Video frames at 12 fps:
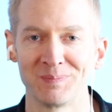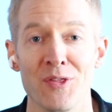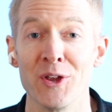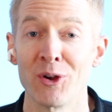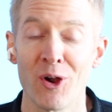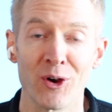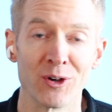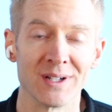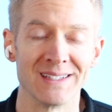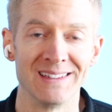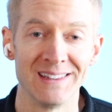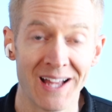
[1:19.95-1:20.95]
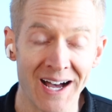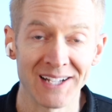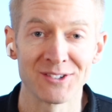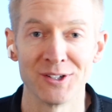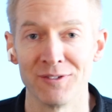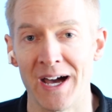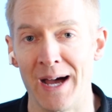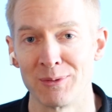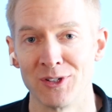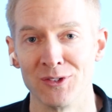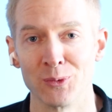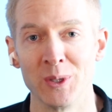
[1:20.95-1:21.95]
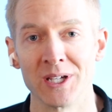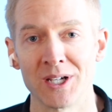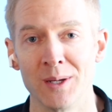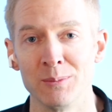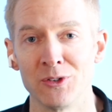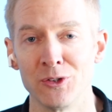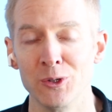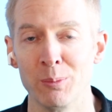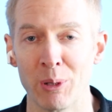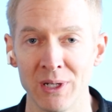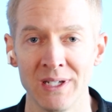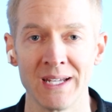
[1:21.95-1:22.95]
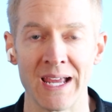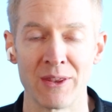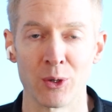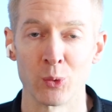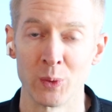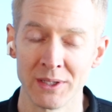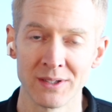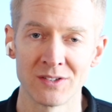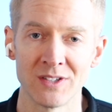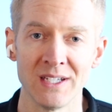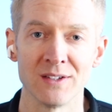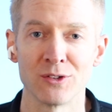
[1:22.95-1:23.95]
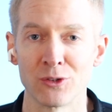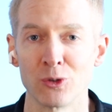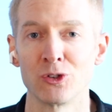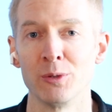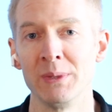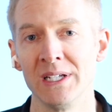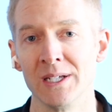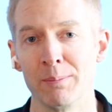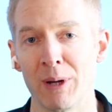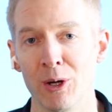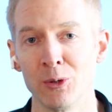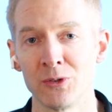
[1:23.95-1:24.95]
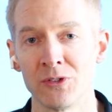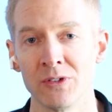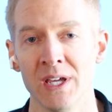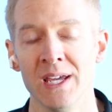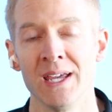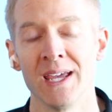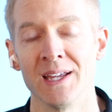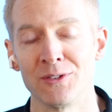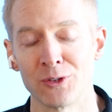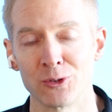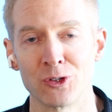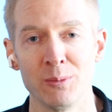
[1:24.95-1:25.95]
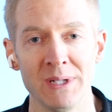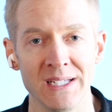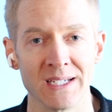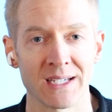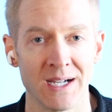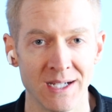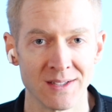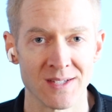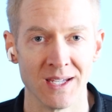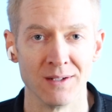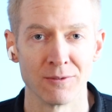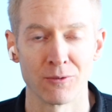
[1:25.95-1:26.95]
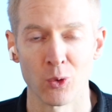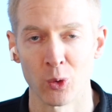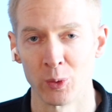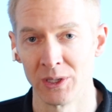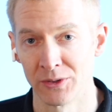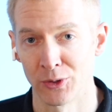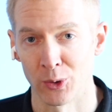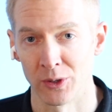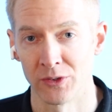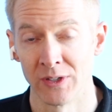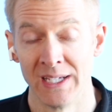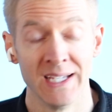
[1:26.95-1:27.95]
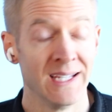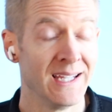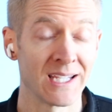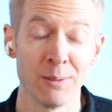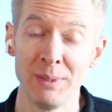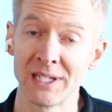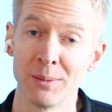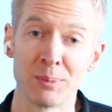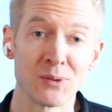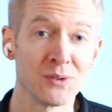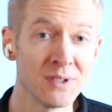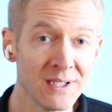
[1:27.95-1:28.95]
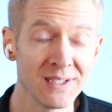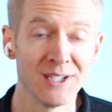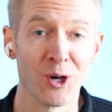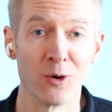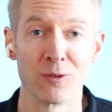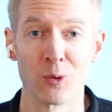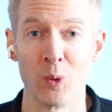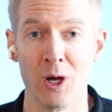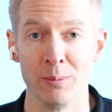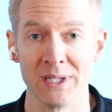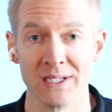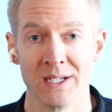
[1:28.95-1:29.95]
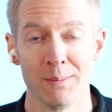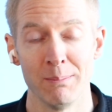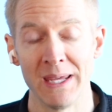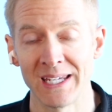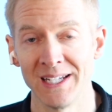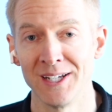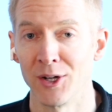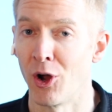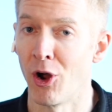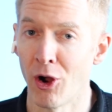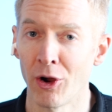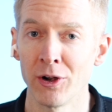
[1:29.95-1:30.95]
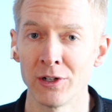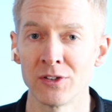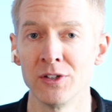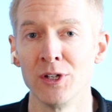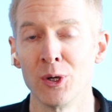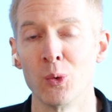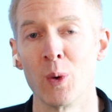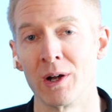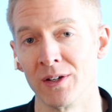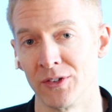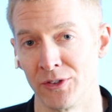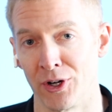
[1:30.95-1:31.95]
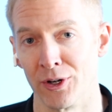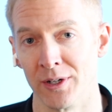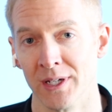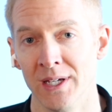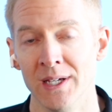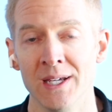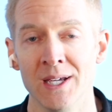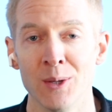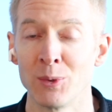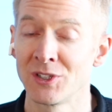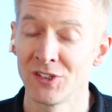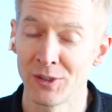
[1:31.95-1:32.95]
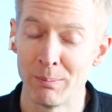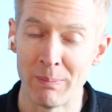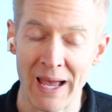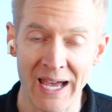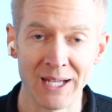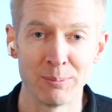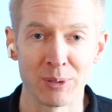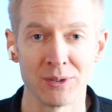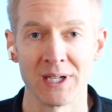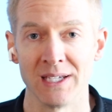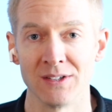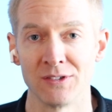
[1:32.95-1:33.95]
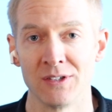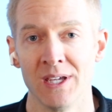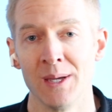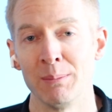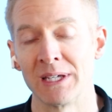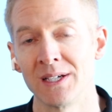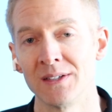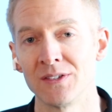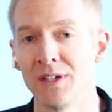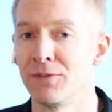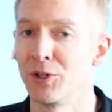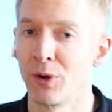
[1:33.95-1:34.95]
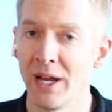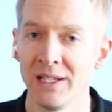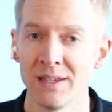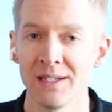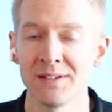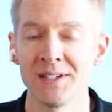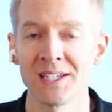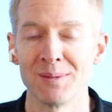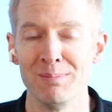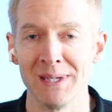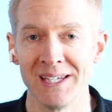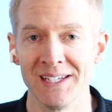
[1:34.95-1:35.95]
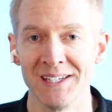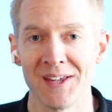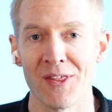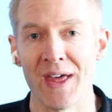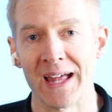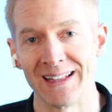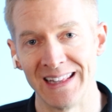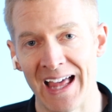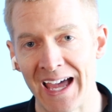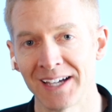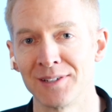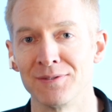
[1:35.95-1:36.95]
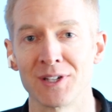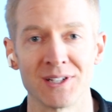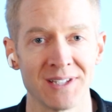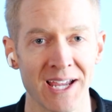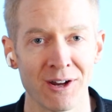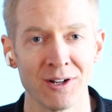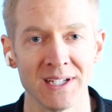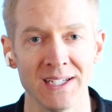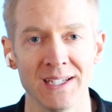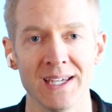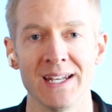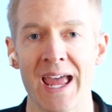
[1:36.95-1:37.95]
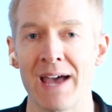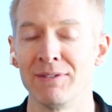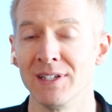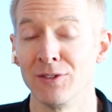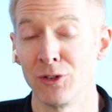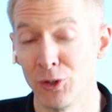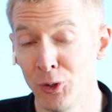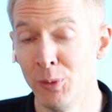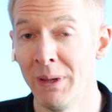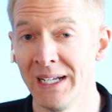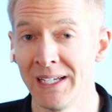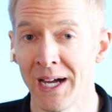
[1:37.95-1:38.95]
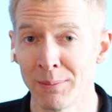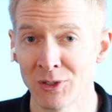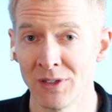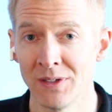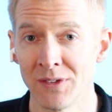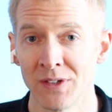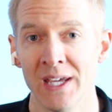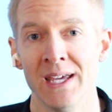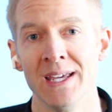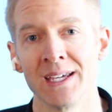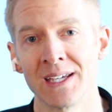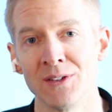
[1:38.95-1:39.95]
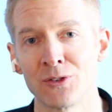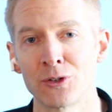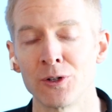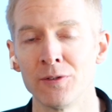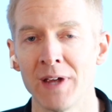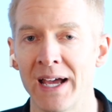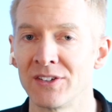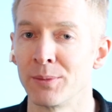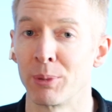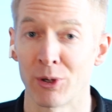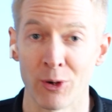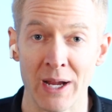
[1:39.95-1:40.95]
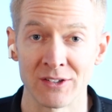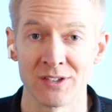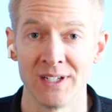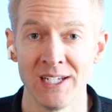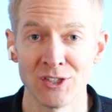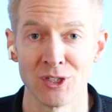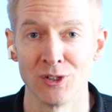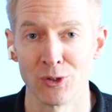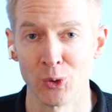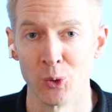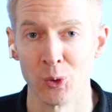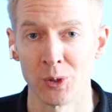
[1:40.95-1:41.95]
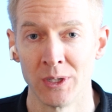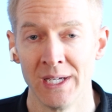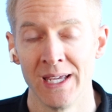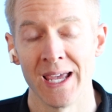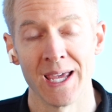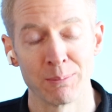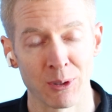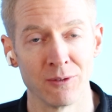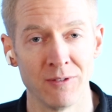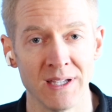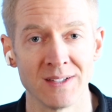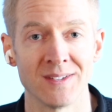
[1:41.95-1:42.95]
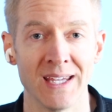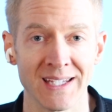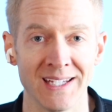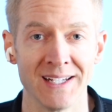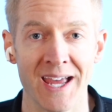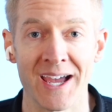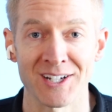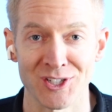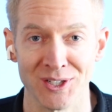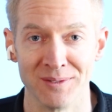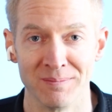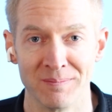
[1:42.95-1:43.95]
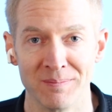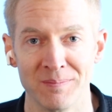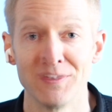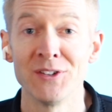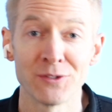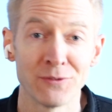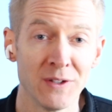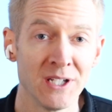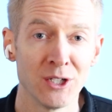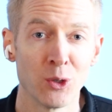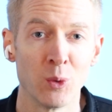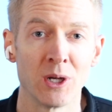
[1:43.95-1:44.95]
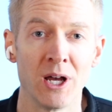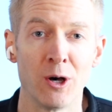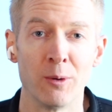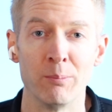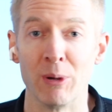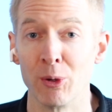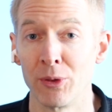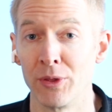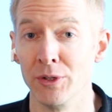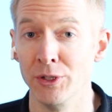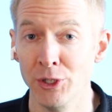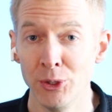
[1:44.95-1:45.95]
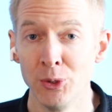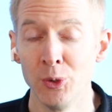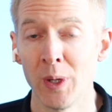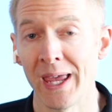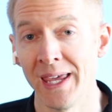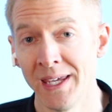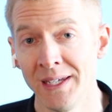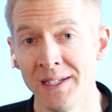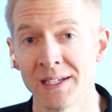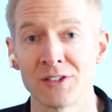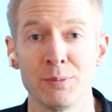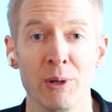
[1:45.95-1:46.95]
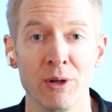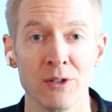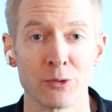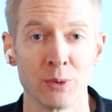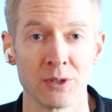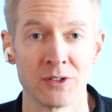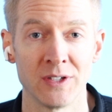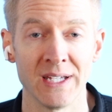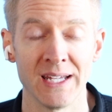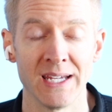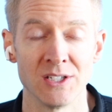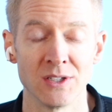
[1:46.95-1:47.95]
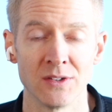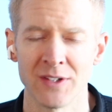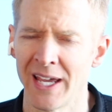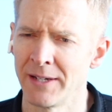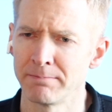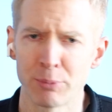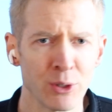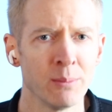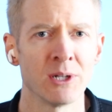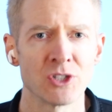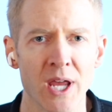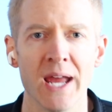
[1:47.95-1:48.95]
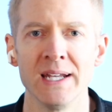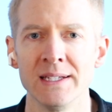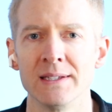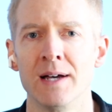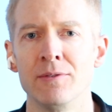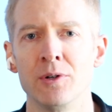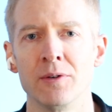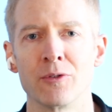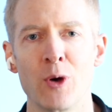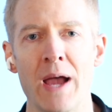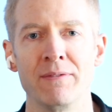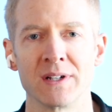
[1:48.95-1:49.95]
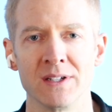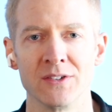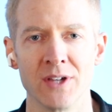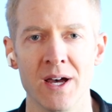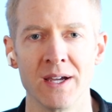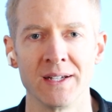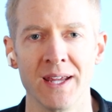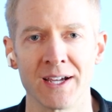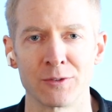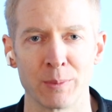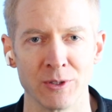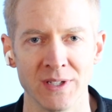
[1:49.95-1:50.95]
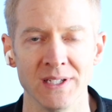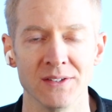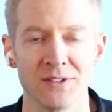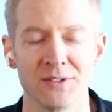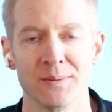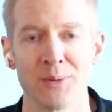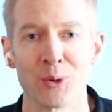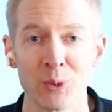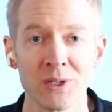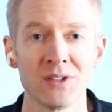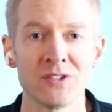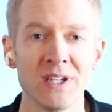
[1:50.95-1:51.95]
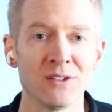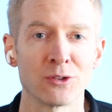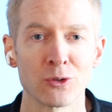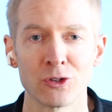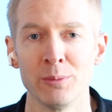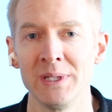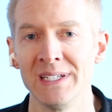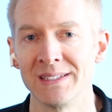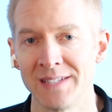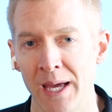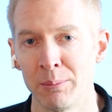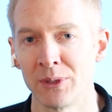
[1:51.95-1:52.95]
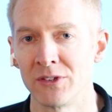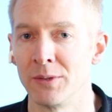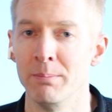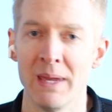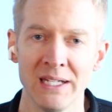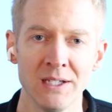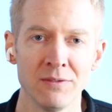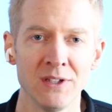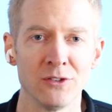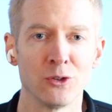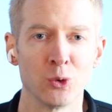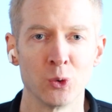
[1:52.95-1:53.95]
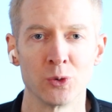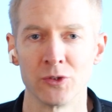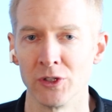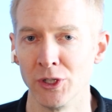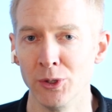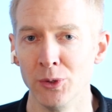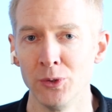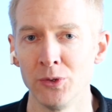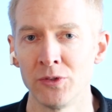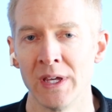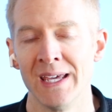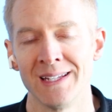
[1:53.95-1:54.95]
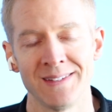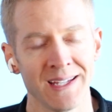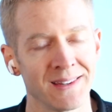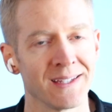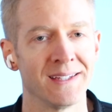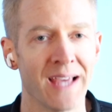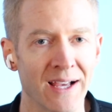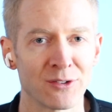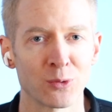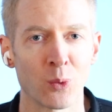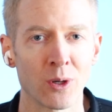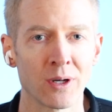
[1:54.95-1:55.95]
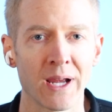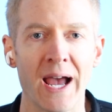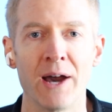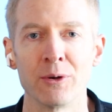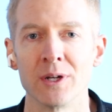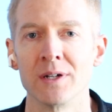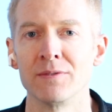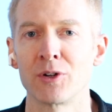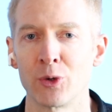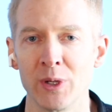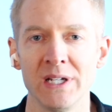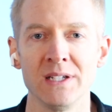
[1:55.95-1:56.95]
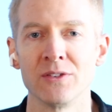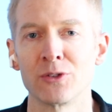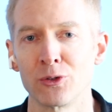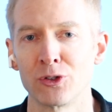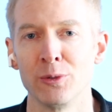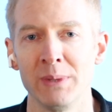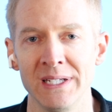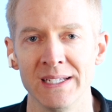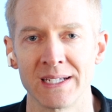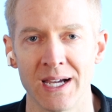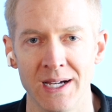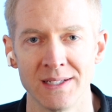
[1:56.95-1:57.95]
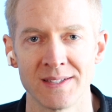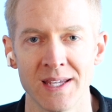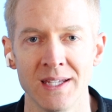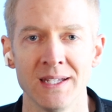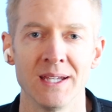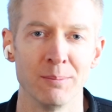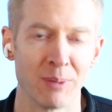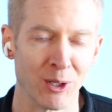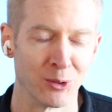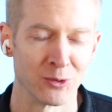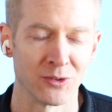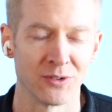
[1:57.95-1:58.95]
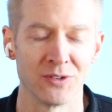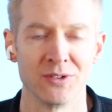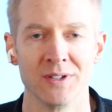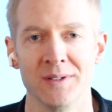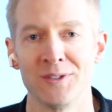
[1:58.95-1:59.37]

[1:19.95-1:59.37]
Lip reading: There are lots of options when it comes to putting together real estate social media posts and social media content for realtors. It can be completely overwhelming, making it hard to know where to start, which is a bad place because if you're anything like me, that lack of clarity and having too many options can serve as a procrastination tool and prevent taking action. This video will help both new and experienced real estate agents at pretty much any level of graphic design expertise. The real estate social media templates many of these tools use take the guesswork out of creating social media content and posts.